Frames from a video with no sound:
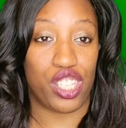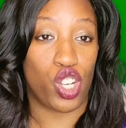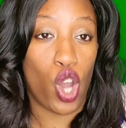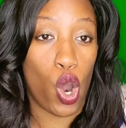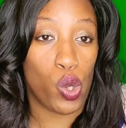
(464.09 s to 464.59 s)
to
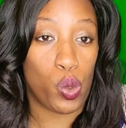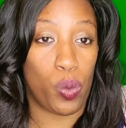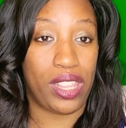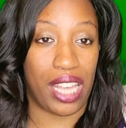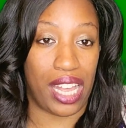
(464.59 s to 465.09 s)
coach
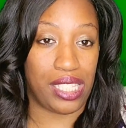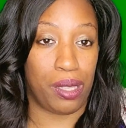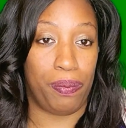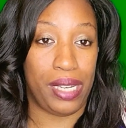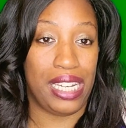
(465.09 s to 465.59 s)
with us, to
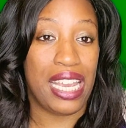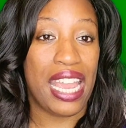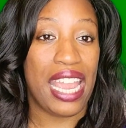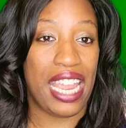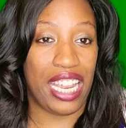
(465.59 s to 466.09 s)
be
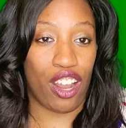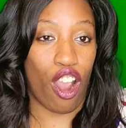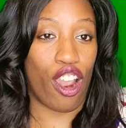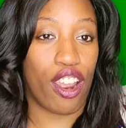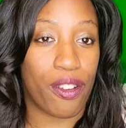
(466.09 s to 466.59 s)
in
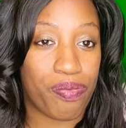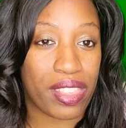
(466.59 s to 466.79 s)
our